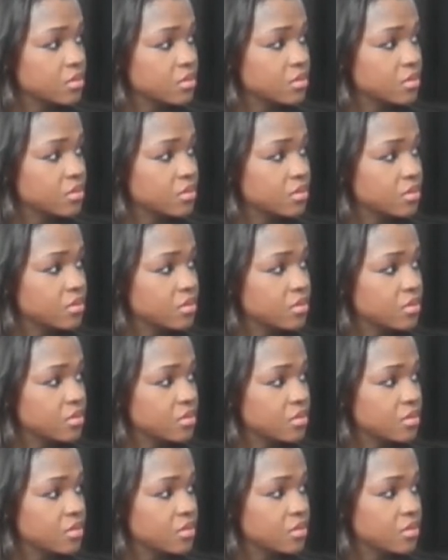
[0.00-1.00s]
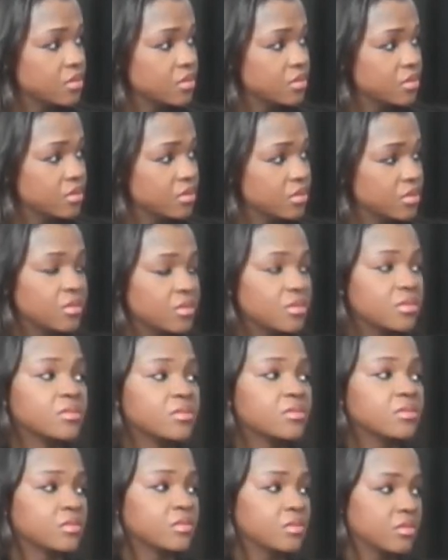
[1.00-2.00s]

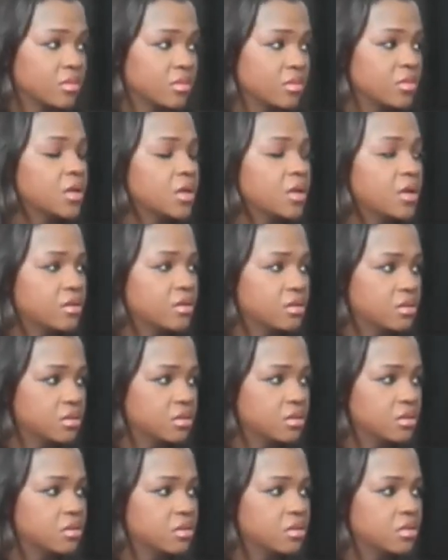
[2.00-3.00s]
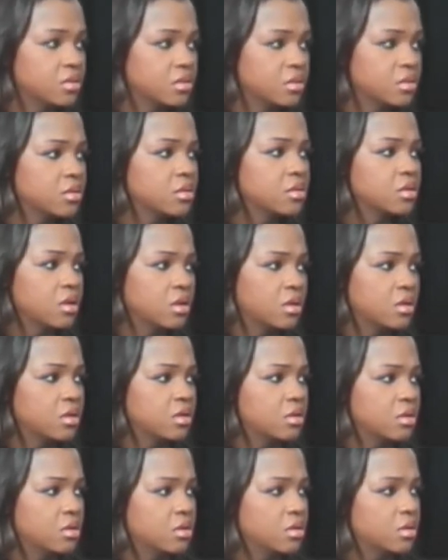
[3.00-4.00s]

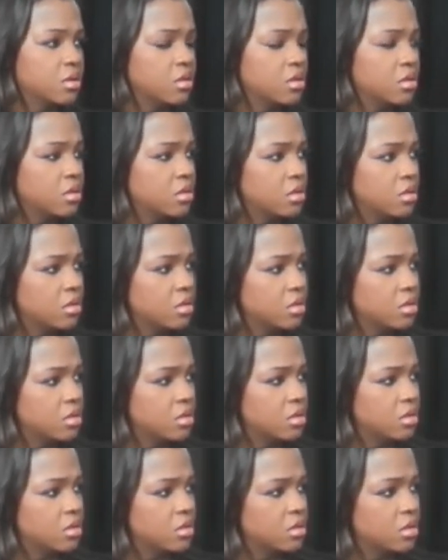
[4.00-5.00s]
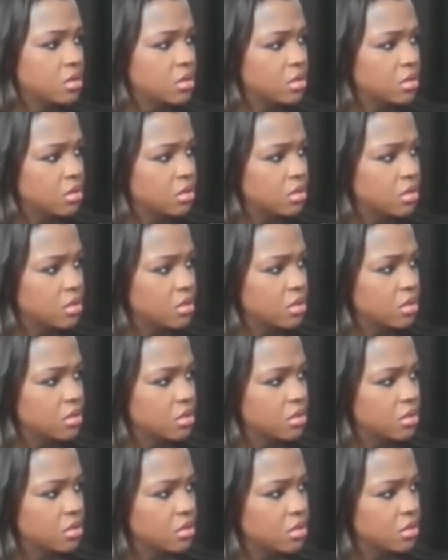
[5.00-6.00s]

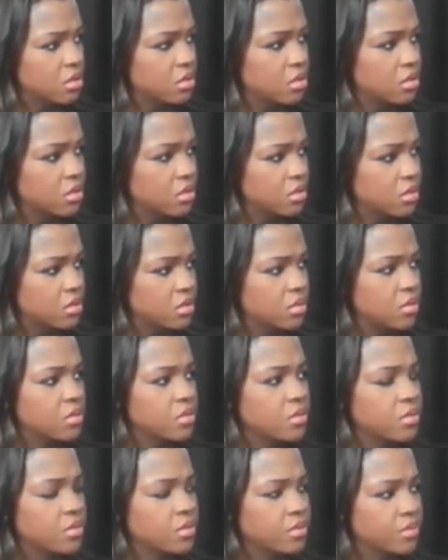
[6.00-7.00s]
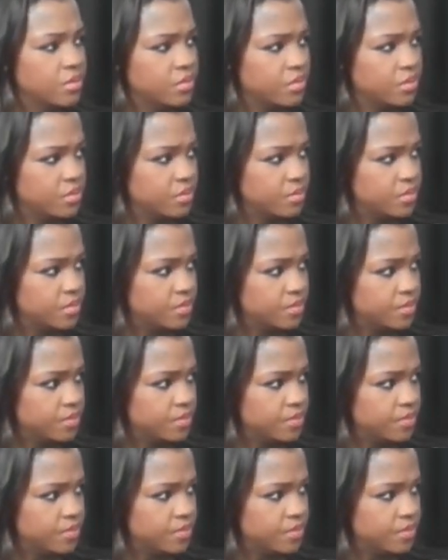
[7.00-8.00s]
The person shown says nothing.